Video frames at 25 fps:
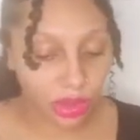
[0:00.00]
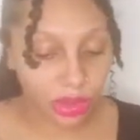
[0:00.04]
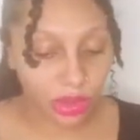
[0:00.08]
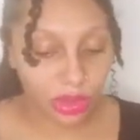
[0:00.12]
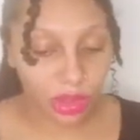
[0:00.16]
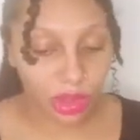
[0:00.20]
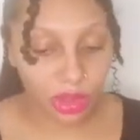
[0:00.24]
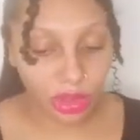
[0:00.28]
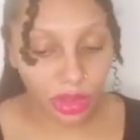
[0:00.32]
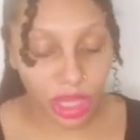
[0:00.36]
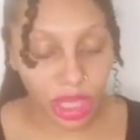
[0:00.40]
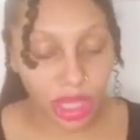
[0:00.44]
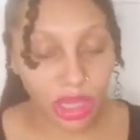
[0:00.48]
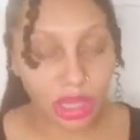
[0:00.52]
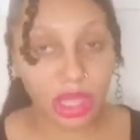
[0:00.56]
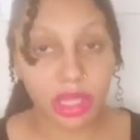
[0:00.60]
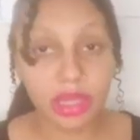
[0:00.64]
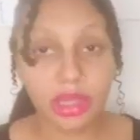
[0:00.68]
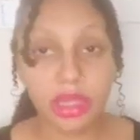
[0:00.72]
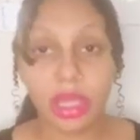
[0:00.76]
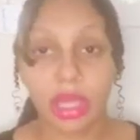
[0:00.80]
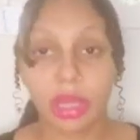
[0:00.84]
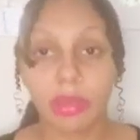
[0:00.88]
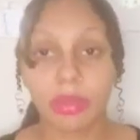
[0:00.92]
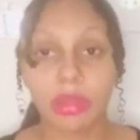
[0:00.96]
Okay, let
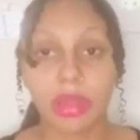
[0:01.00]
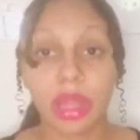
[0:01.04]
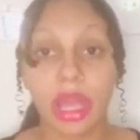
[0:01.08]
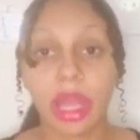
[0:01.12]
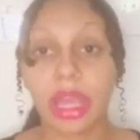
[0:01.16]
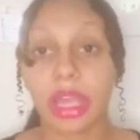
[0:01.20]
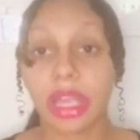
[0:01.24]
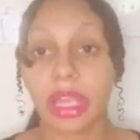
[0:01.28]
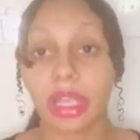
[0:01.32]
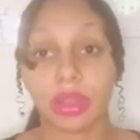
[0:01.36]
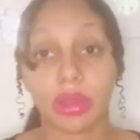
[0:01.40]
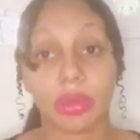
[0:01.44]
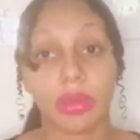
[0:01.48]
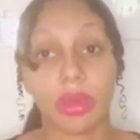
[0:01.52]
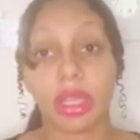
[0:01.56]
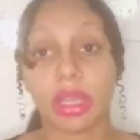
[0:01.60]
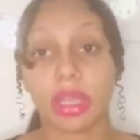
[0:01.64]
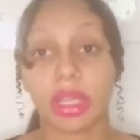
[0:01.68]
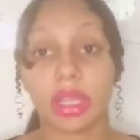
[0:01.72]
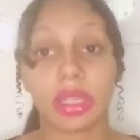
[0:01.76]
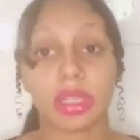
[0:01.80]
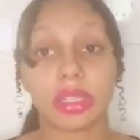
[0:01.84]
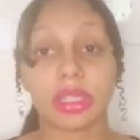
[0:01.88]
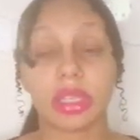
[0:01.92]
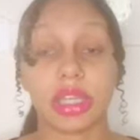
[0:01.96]
that apply in the way that
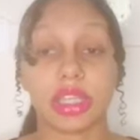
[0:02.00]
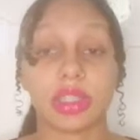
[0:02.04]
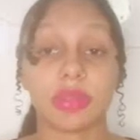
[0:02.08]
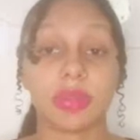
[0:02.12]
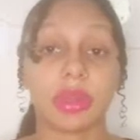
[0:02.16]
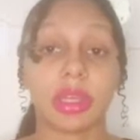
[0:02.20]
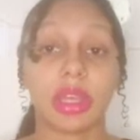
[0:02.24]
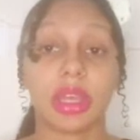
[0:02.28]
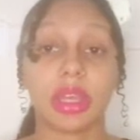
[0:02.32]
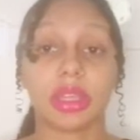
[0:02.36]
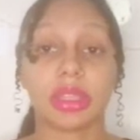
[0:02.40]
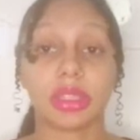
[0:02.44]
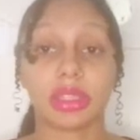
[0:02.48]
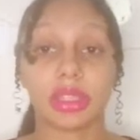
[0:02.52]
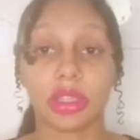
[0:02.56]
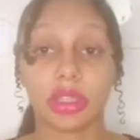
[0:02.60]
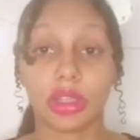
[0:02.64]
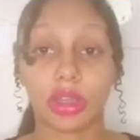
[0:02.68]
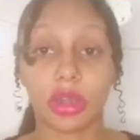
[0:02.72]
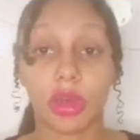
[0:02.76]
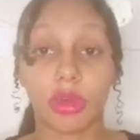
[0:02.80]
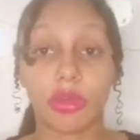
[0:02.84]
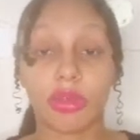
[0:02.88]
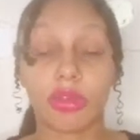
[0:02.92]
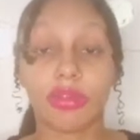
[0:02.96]
it does, because, you
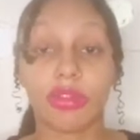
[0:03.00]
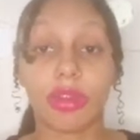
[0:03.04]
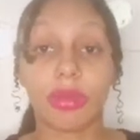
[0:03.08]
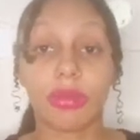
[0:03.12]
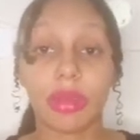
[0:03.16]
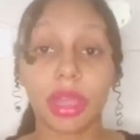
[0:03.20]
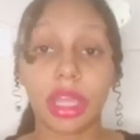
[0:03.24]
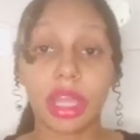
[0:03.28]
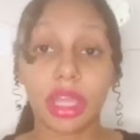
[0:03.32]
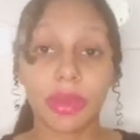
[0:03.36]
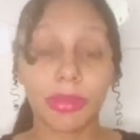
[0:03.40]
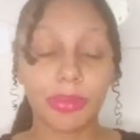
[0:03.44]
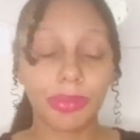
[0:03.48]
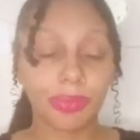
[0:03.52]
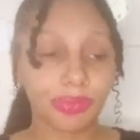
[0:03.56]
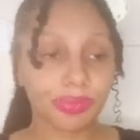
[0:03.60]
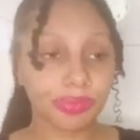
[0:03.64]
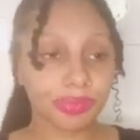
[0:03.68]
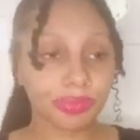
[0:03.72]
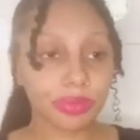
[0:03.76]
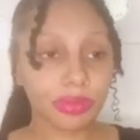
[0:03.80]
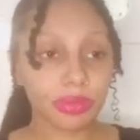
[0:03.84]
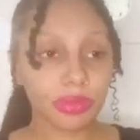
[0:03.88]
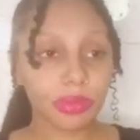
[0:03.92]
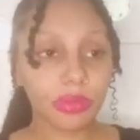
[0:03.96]
know, for me,
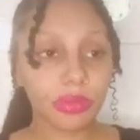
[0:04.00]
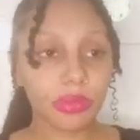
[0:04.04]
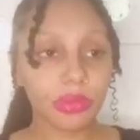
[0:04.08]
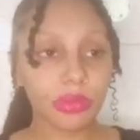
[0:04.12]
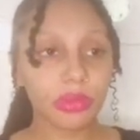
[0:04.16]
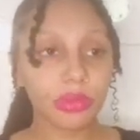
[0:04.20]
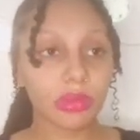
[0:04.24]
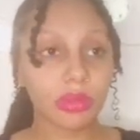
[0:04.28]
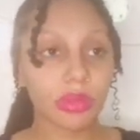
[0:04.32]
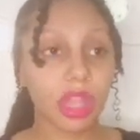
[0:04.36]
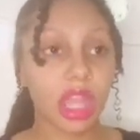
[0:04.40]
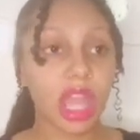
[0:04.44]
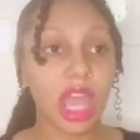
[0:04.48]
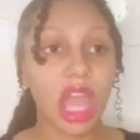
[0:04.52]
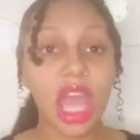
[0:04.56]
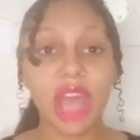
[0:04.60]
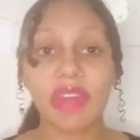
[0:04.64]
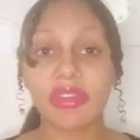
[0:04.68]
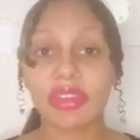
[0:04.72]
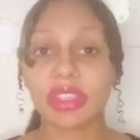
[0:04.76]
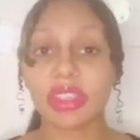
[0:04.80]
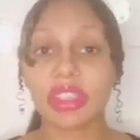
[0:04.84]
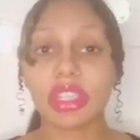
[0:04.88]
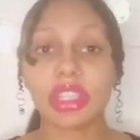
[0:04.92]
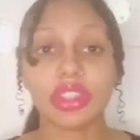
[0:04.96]
I have a
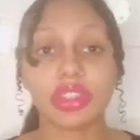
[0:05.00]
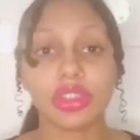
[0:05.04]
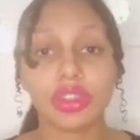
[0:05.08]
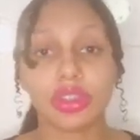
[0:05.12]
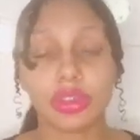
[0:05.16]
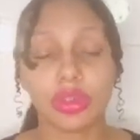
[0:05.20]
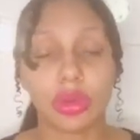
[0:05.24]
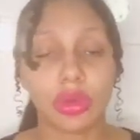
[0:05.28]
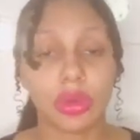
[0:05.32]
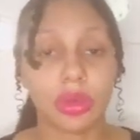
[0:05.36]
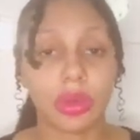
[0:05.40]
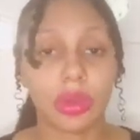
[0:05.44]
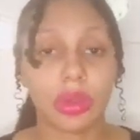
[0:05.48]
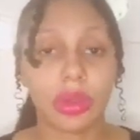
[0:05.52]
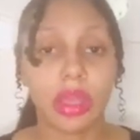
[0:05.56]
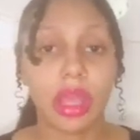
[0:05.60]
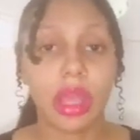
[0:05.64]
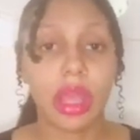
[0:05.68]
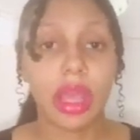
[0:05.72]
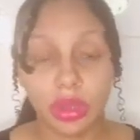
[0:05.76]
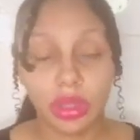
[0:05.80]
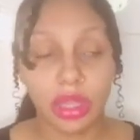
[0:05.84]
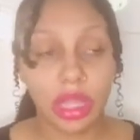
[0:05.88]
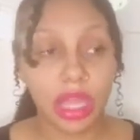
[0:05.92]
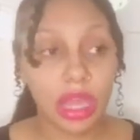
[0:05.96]
6-year-old
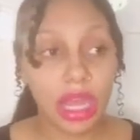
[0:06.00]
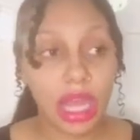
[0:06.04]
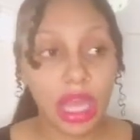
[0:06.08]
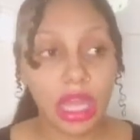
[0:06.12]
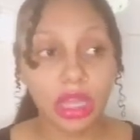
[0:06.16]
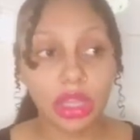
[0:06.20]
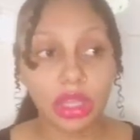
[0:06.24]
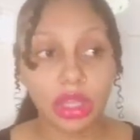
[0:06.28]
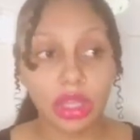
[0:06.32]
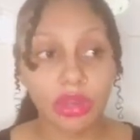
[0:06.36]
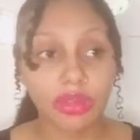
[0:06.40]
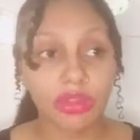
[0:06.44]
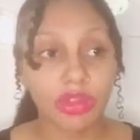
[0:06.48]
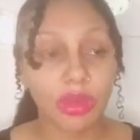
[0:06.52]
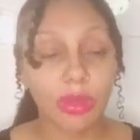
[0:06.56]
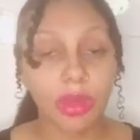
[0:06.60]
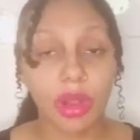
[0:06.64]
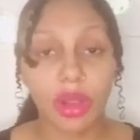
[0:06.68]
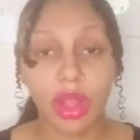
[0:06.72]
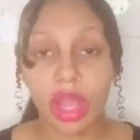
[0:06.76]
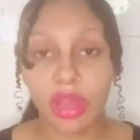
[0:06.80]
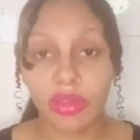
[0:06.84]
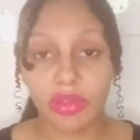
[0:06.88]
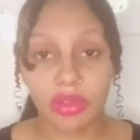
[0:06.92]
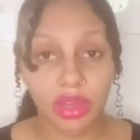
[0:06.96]
and I learn from her
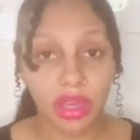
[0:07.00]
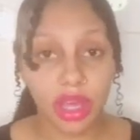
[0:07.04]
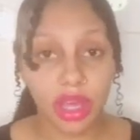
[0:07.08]
every day.